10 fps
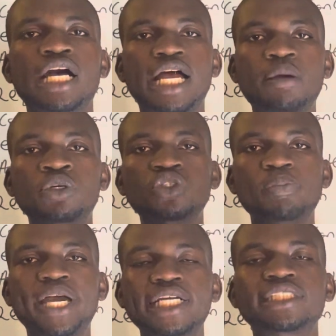I am
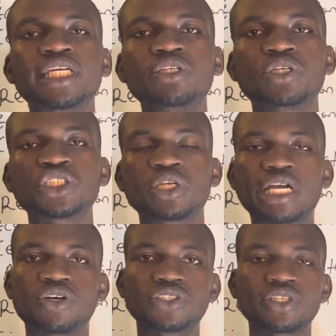Bex, educational
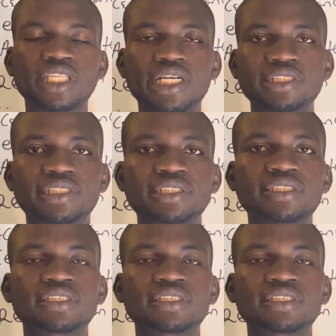consultant.